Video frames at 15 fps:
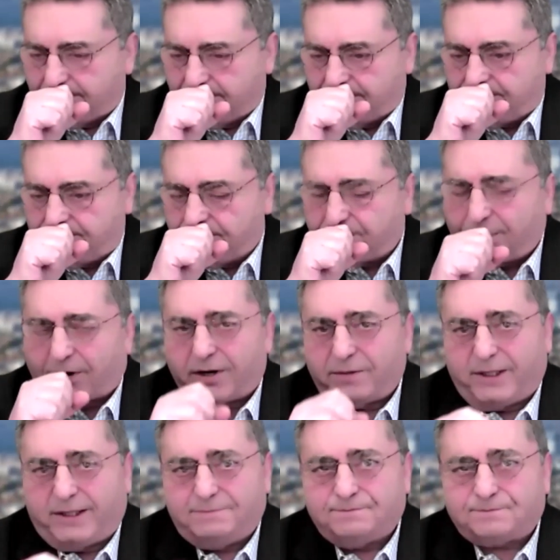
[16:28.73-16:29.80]
pardon
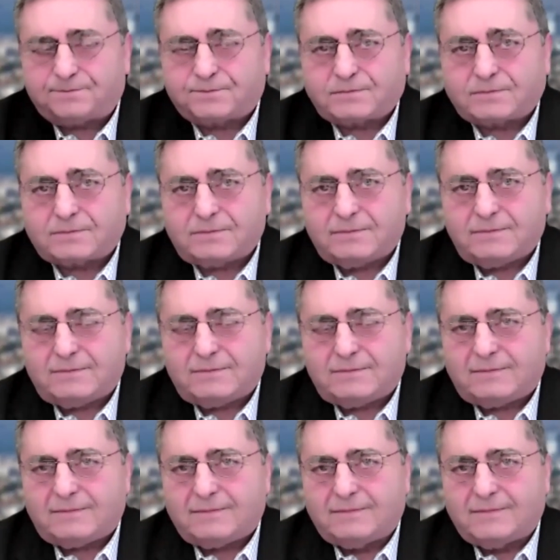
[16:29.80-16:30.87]
me,
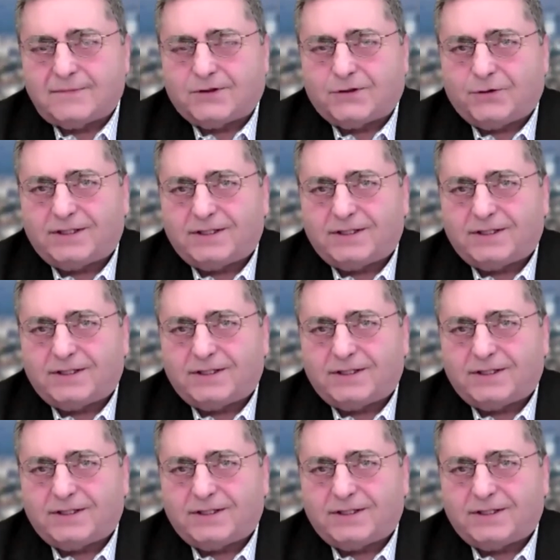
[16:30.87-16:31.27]
to